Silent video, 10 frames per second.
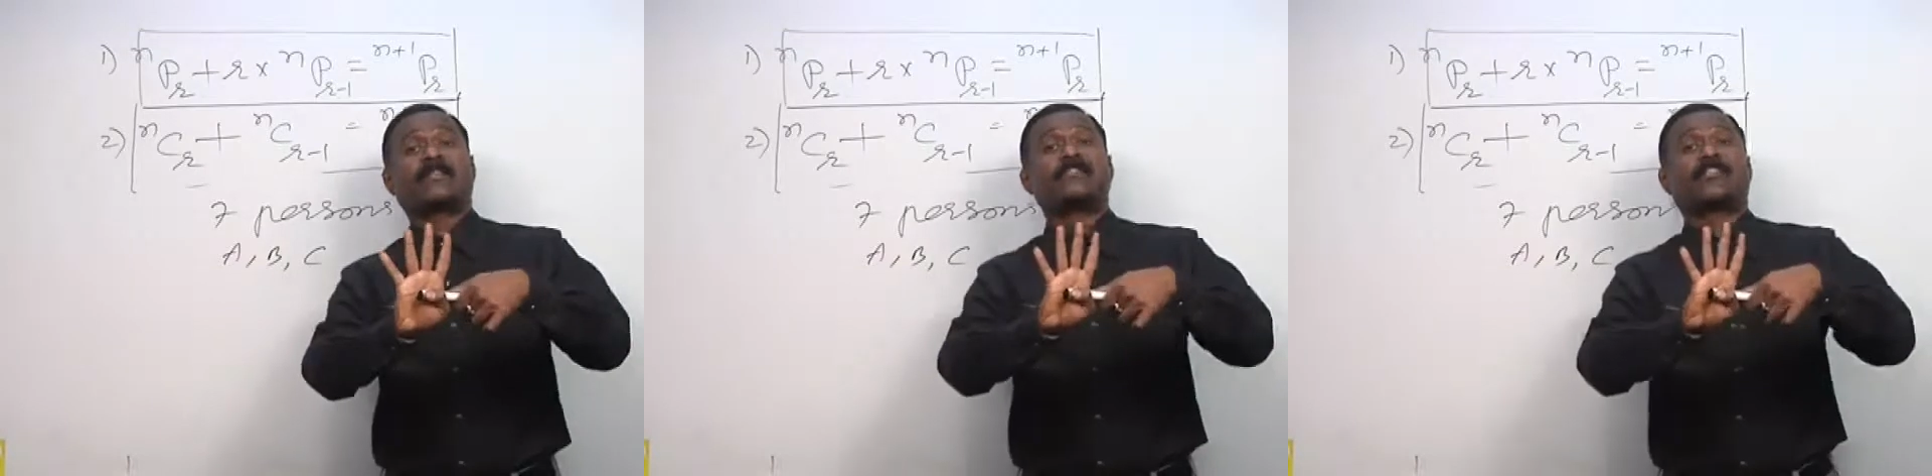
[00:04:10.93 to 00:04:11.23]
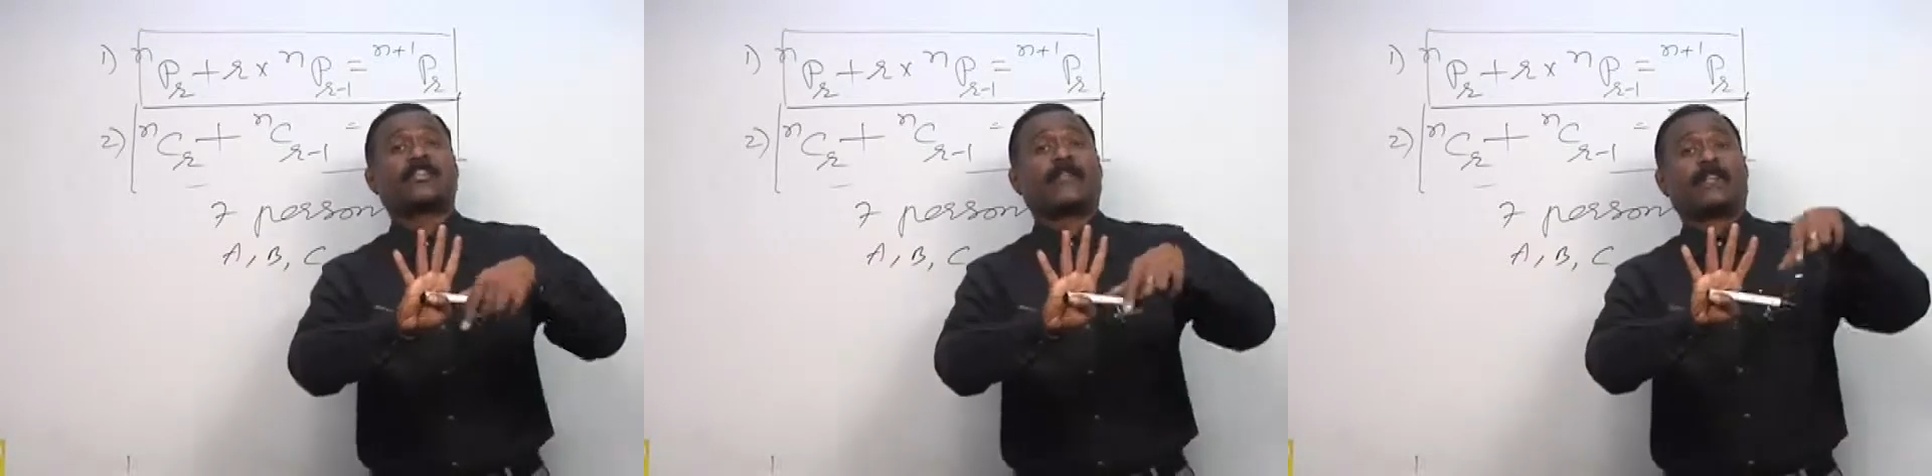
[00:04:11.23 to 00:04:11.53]
in
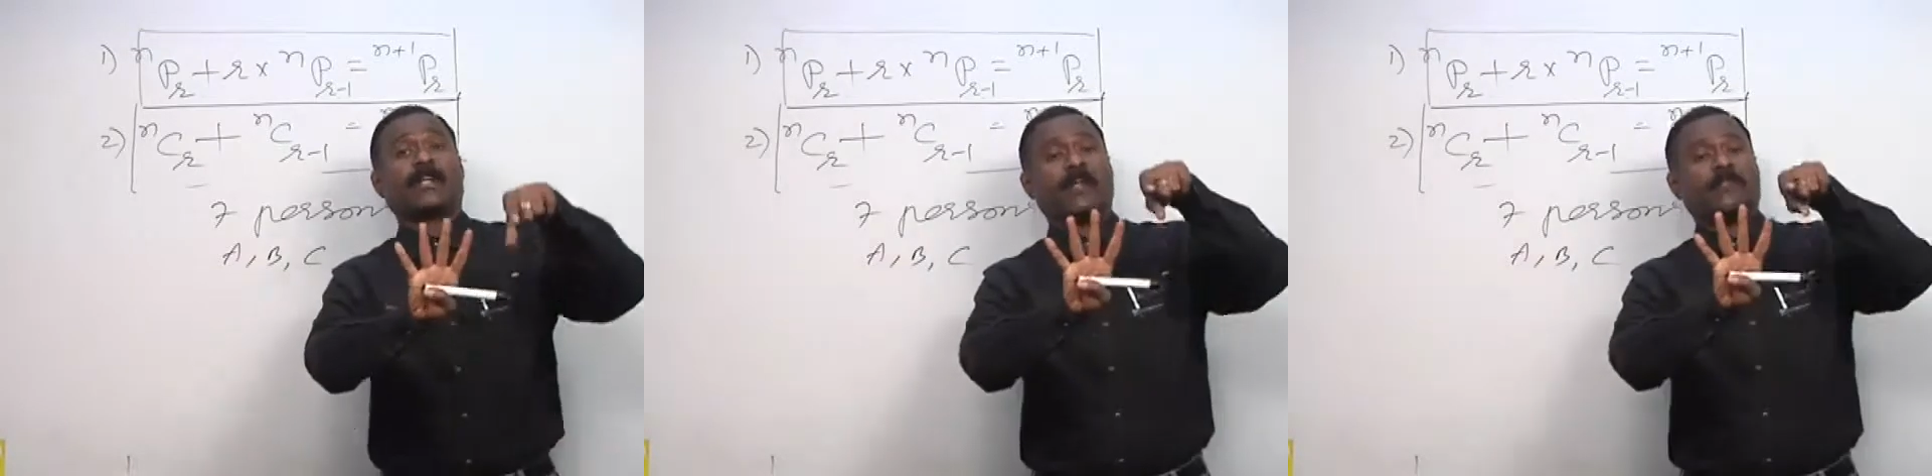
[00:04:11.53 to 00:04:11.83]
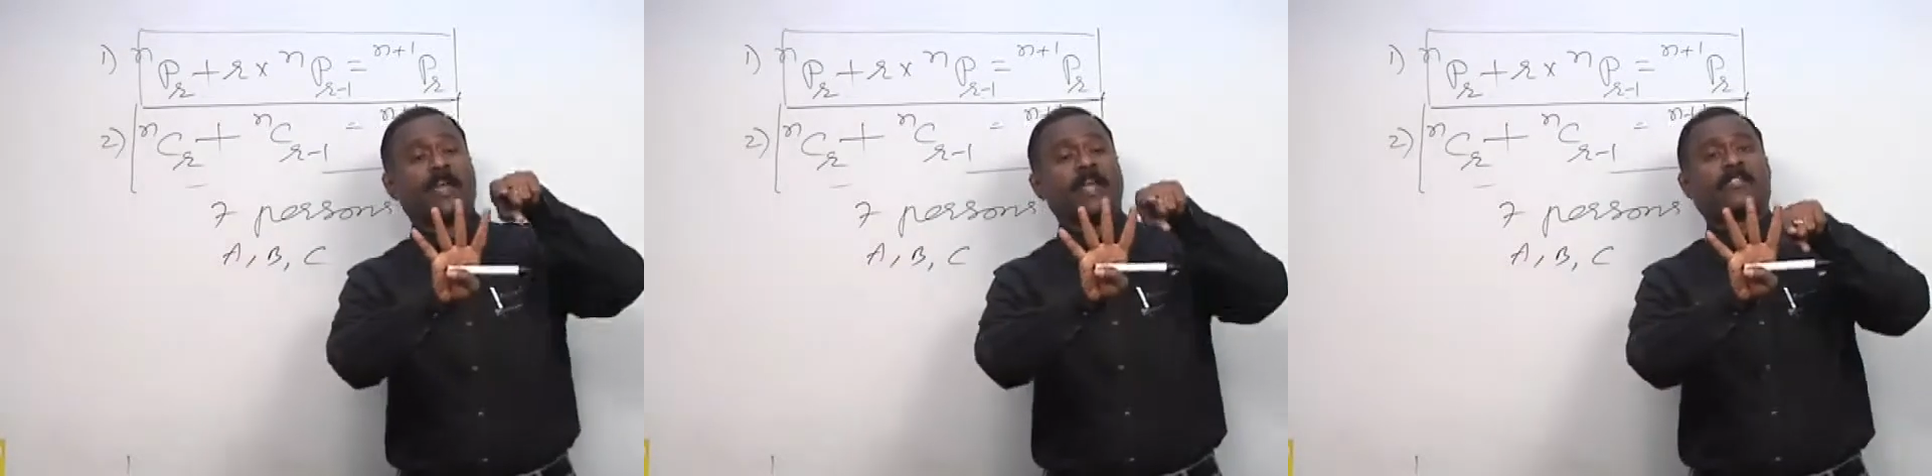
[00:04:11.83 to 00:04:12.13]
such a way that if
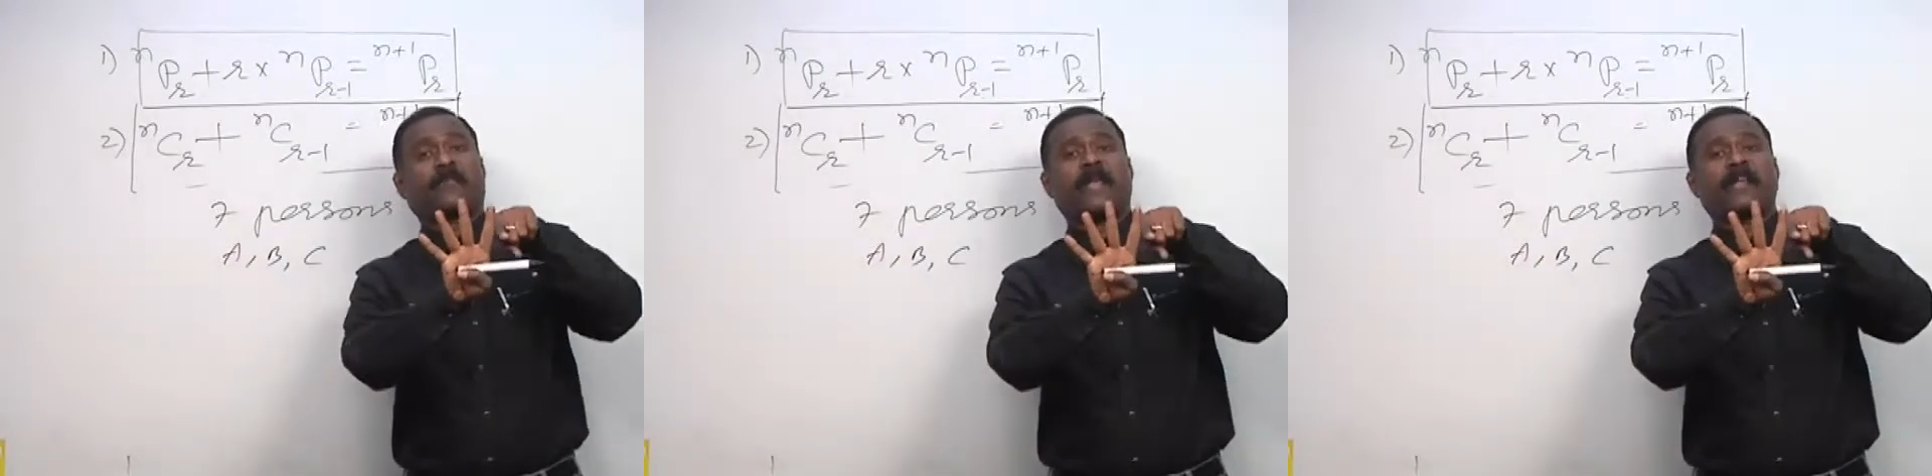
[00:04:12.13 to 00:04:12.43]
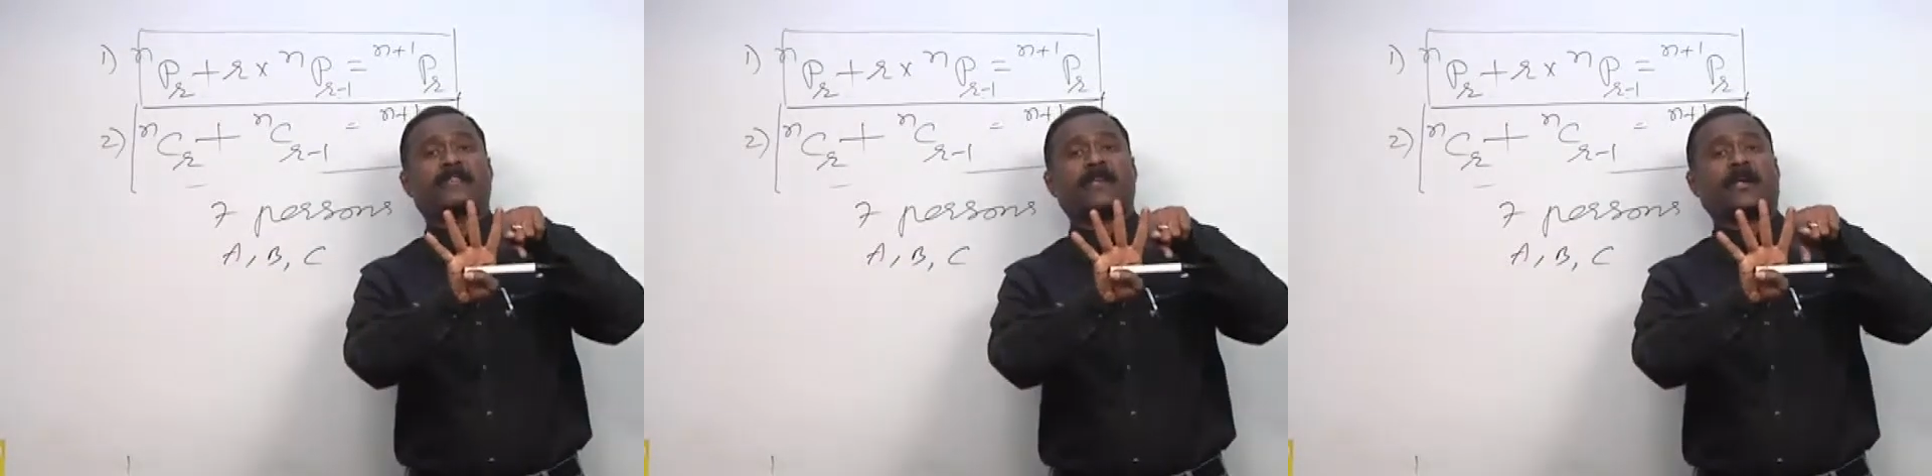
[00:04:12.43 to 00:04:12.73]
A is
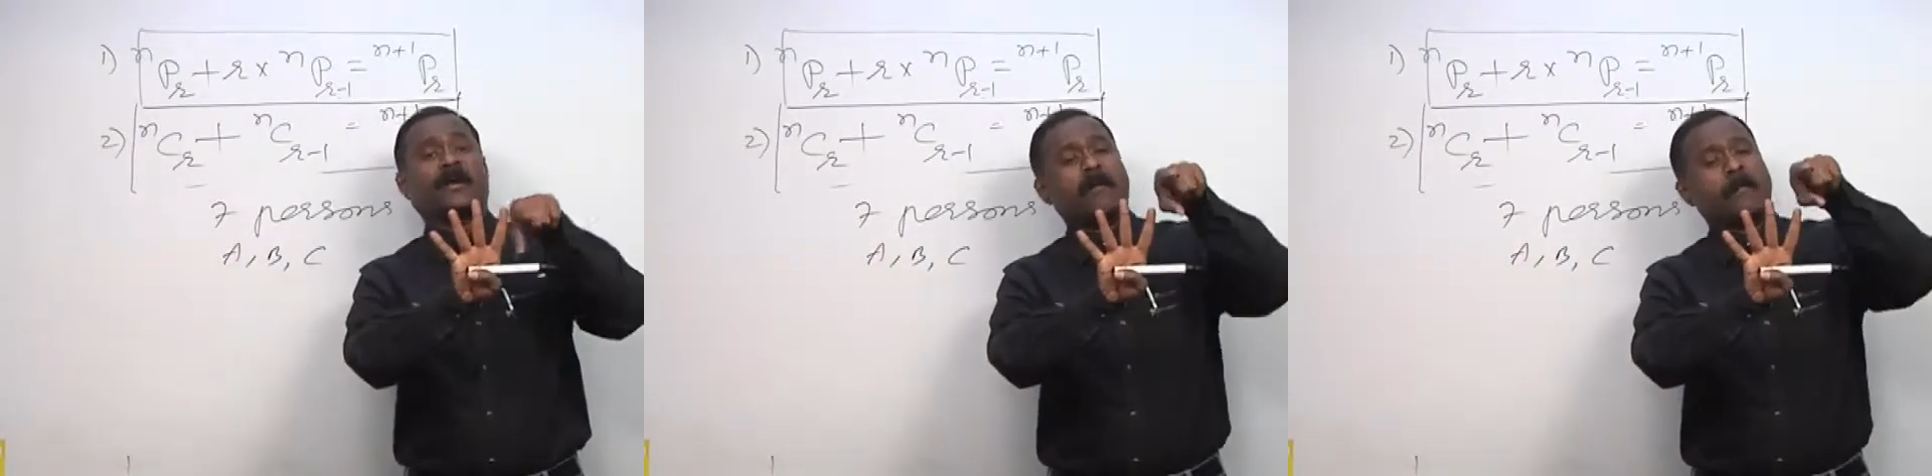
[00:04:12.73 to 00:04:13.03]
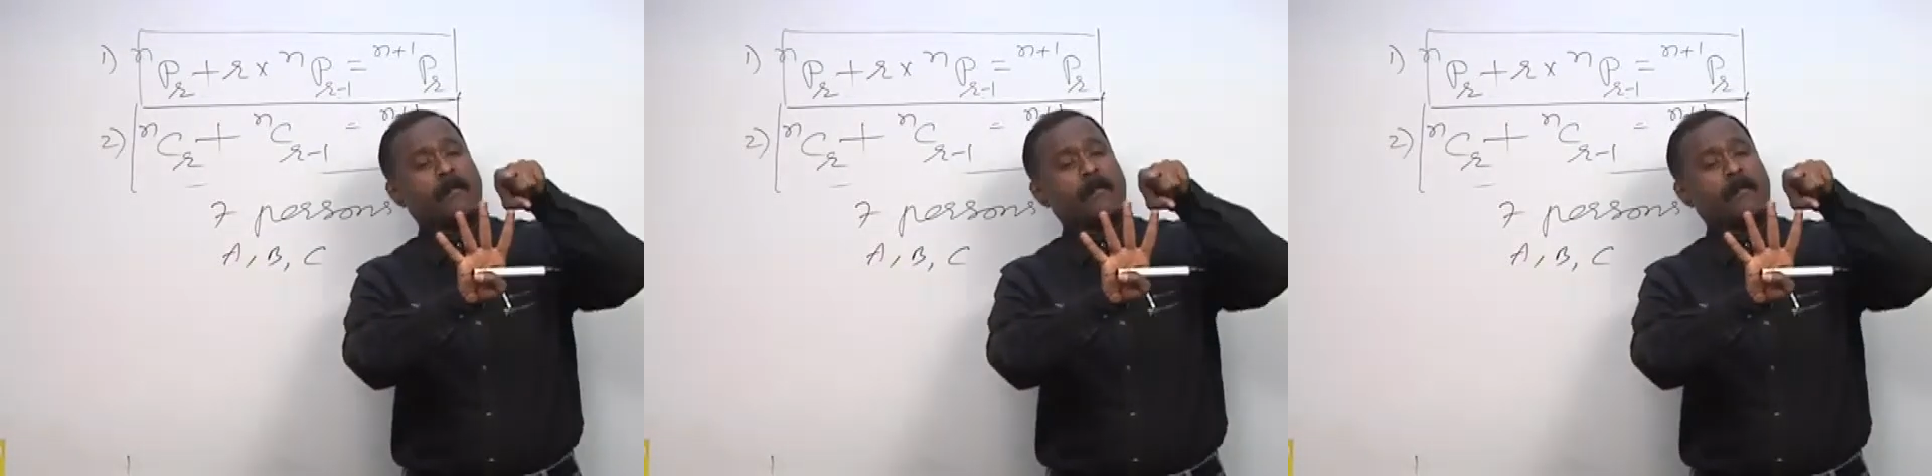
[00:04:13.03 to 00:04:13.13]
placed here,